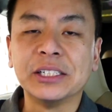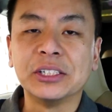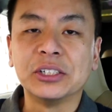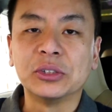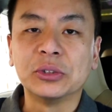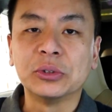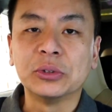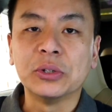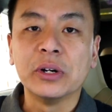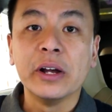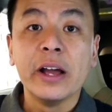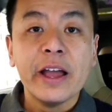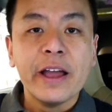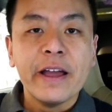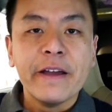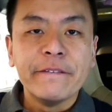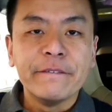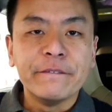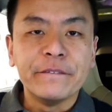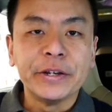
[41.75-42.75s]
store,
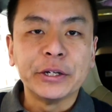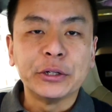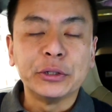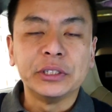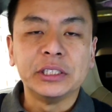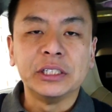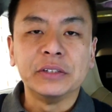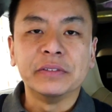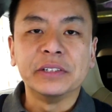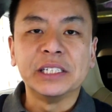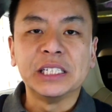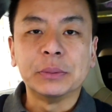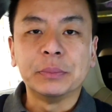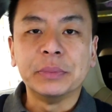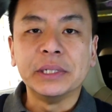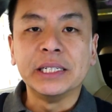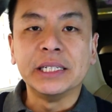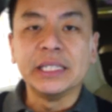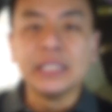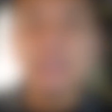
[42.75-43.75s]
figuratively
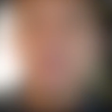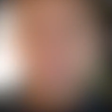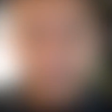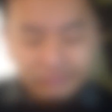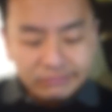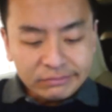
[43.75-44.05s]
speaking.